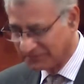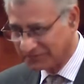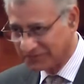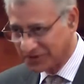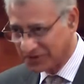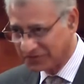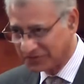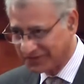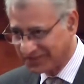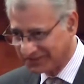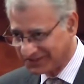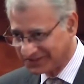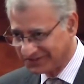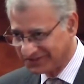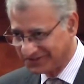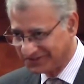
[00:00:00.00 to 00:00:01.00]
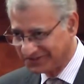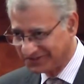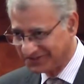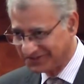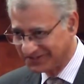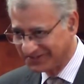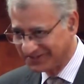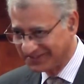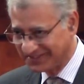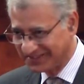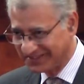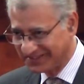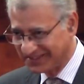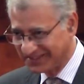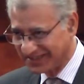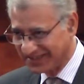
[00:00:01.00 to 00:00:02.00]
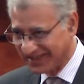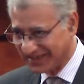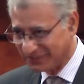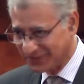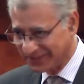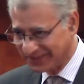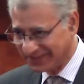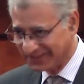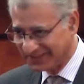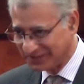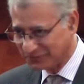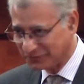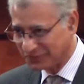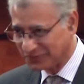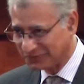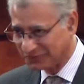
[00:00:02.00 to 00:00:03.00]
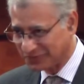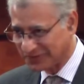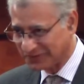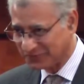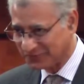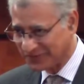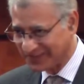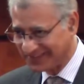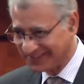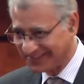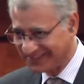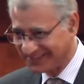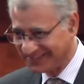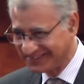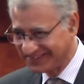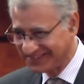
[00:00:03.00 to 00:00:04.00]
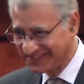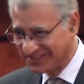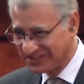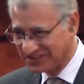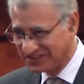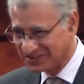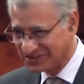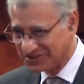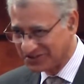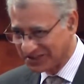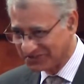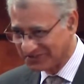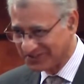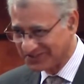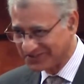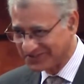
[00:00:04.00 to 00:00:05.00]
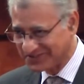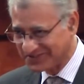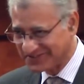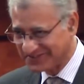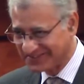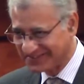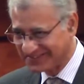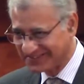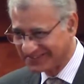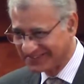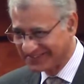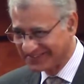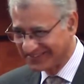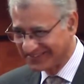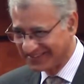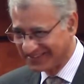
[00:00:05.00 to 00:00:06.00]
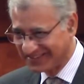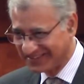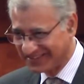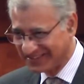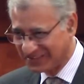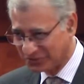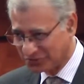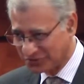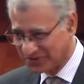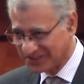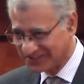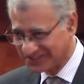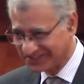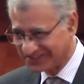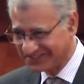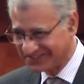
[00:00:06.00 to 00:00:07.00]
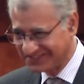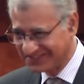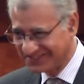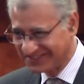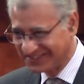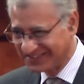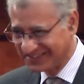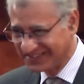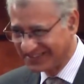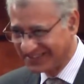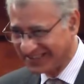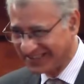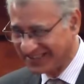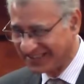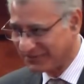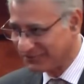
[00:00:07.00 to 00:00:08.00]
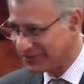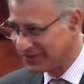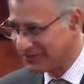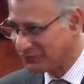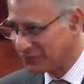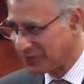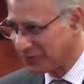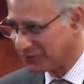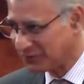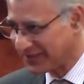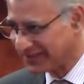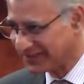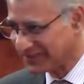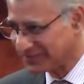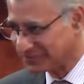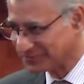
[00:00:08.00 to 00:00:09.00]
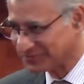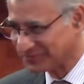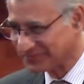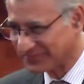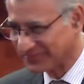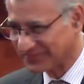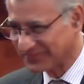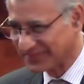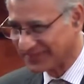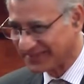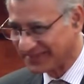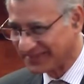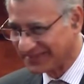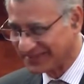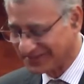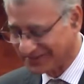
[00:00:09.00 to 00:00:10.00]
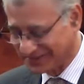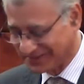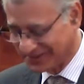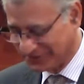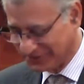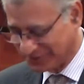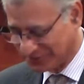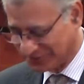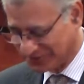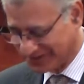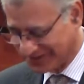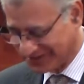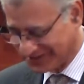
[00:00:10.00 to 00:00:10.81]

Indrajit, I'm very grateful for a very generous introduction and a very warm welcome in your